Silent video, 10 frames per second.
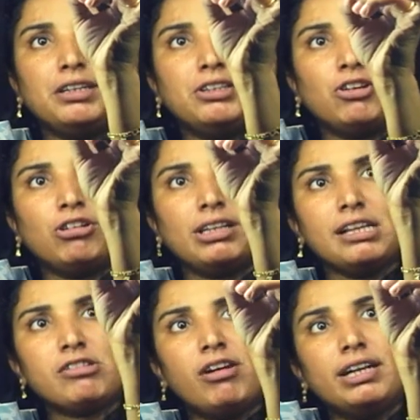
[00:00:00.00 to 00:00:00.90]
Total
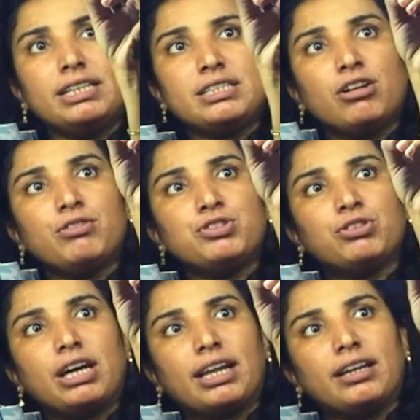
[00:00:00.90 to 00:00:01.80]
quantity of
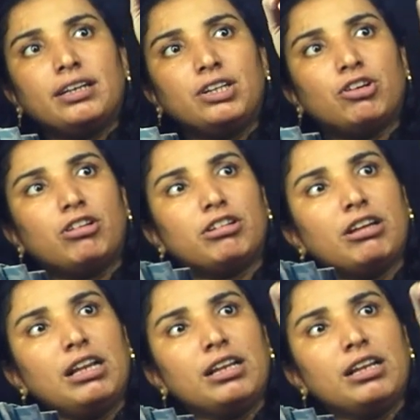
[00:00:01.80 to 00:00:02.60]
sugar. Total